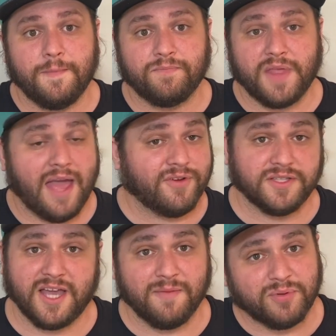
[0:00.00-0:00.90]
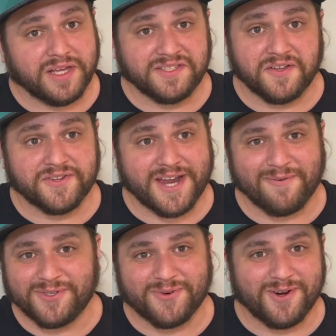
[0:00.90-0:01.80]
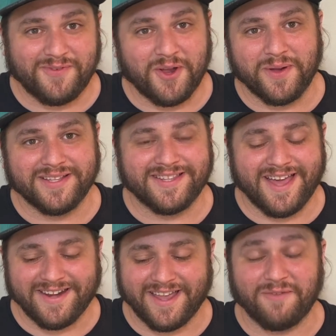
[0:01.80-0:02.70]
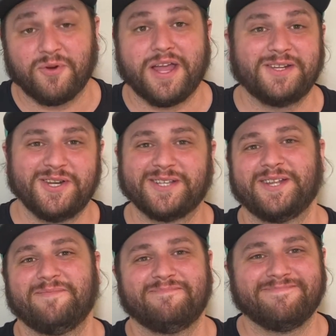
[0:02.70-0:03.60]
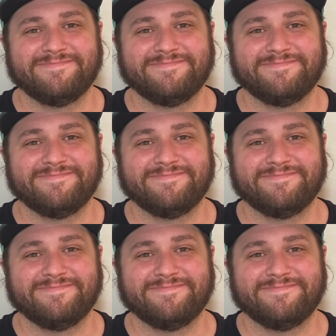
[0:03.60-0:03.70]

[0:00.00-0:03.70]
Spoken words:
Have a good time playing Zelda Skyward Sword if you're going into that, and we'll catch you next time.